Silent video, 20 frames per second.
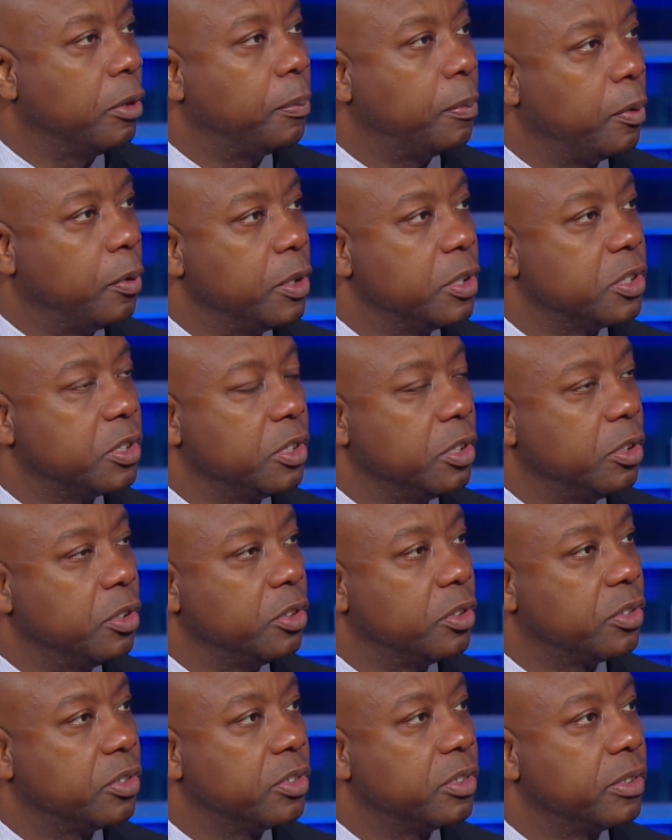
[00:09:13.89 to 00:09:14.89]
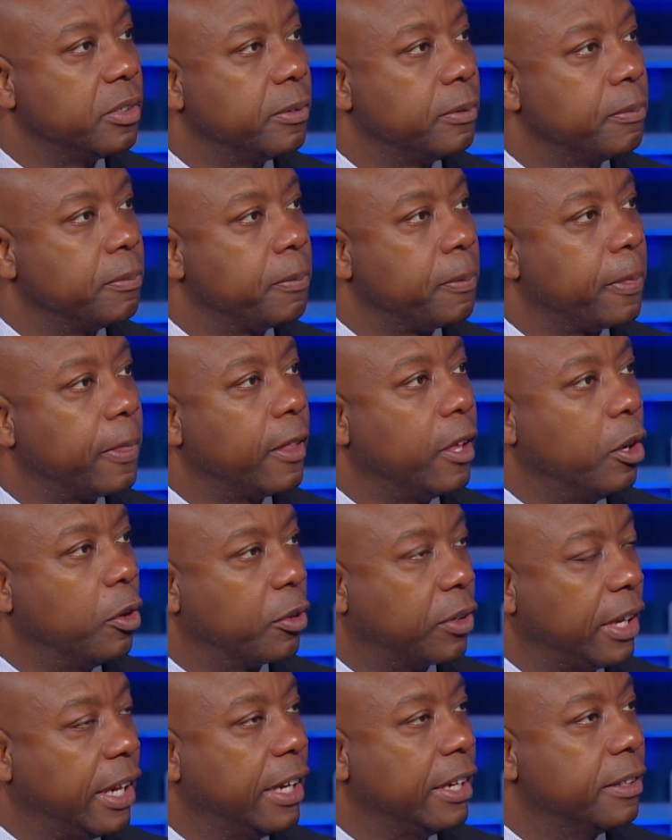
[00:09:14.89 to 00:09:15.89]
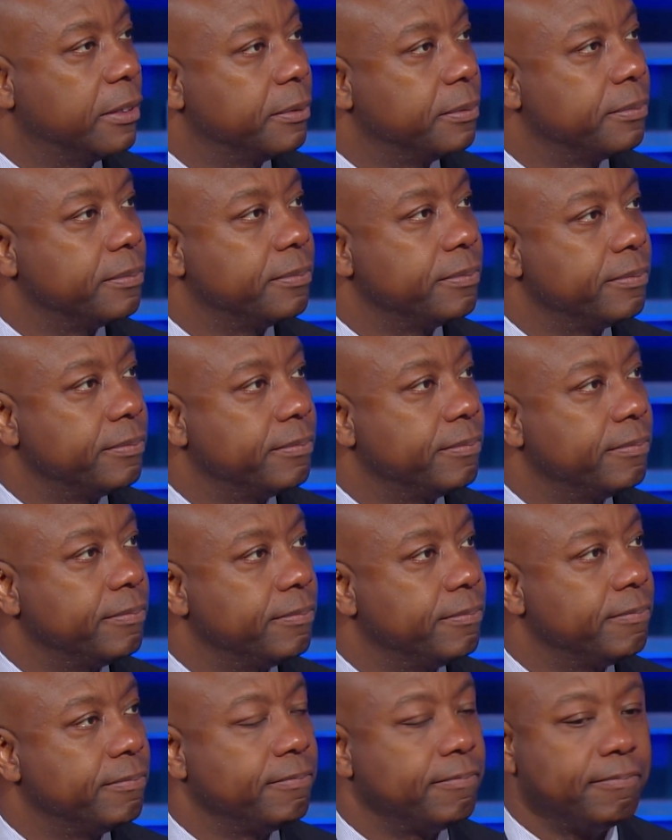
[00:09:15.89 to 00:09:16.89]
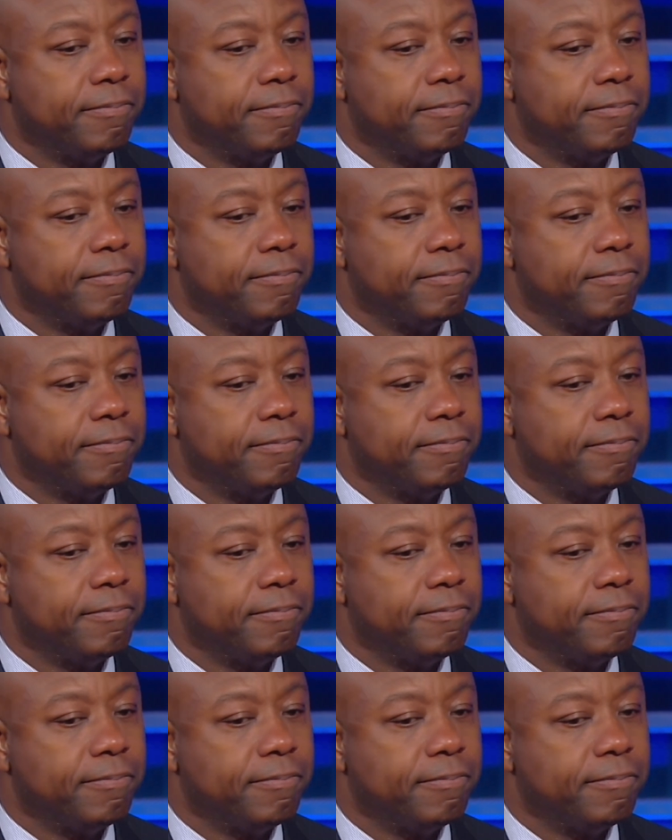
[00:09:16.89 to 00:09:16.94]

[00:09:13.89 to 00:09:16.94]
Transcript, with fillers: your parishioners okay? Mm.